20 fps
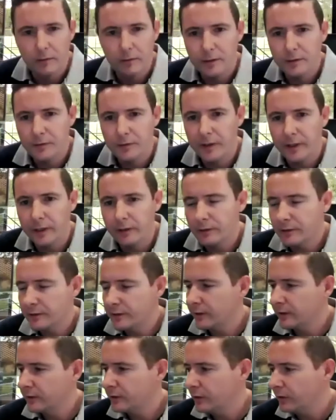that's very
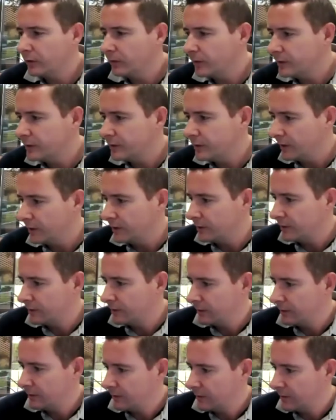interesting. So it's
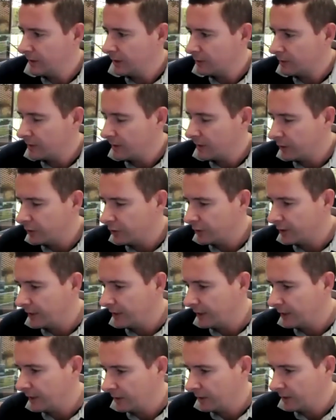it's sounds like you're
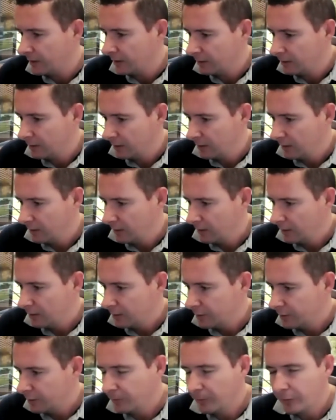getting
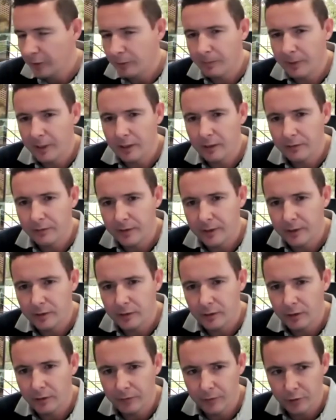some of the benefits
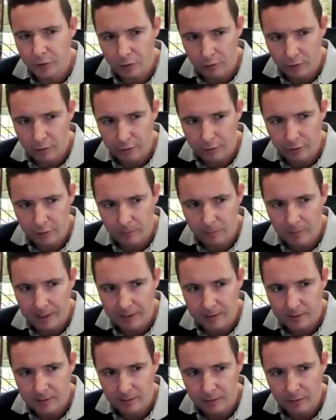of the short term
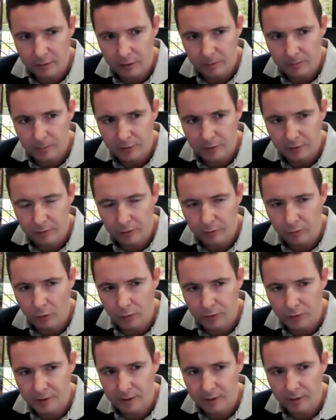lets in terms of the
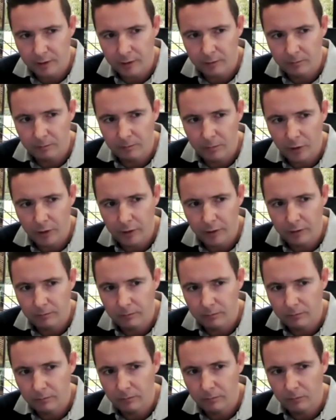gross income, but
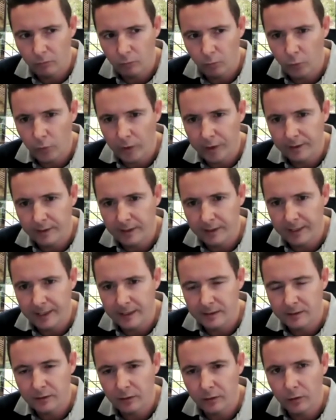with
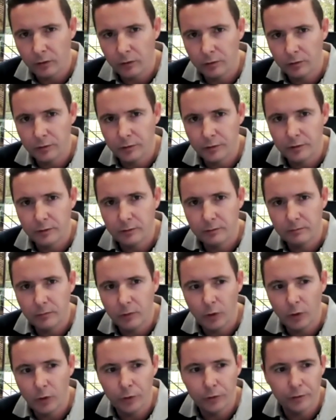less of those
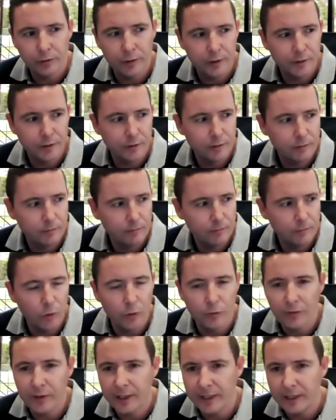onerous
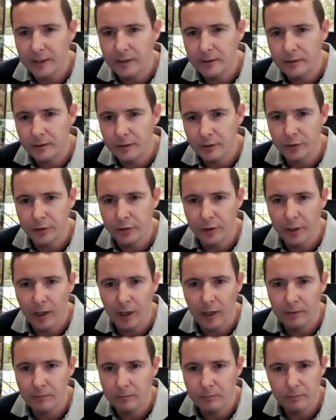overheads because you're
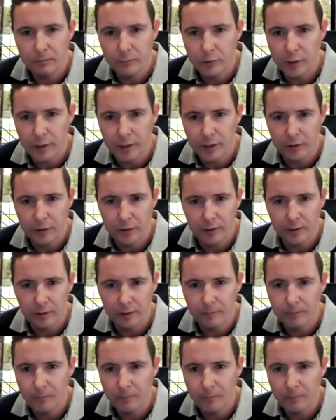not changing, mm